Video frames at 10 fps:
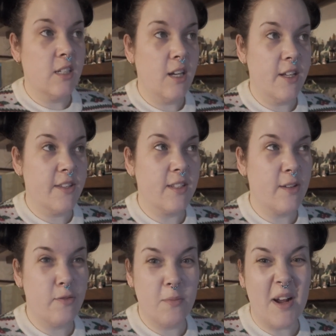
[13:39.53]
I think
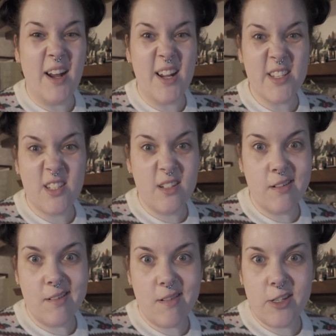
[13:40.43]
they're from Asda
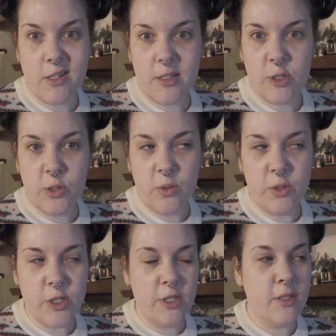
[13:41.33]
originally,
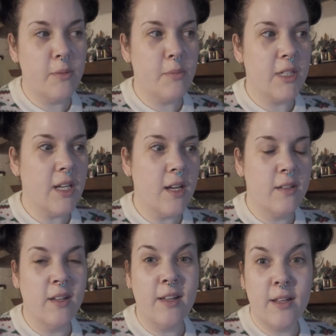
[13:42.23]
George. But yeah,
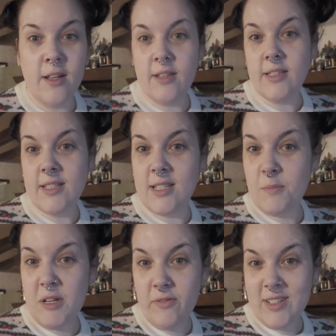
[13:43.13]
this is
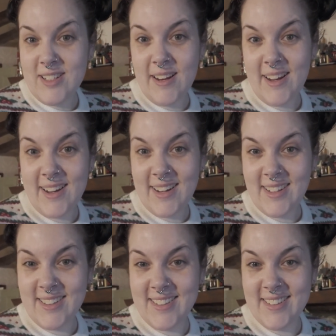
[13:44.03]
me for today.